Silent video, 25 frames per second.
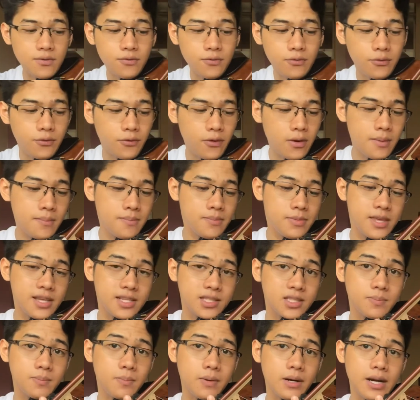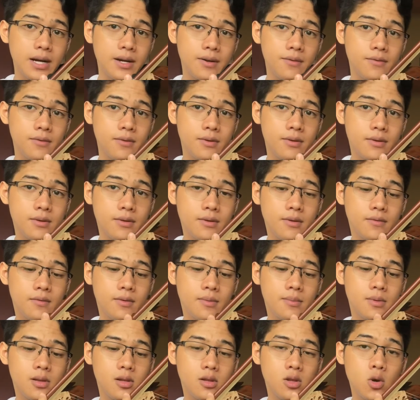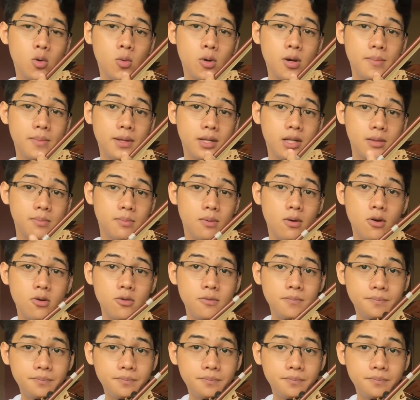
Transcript: from this part, from the lower middle bow,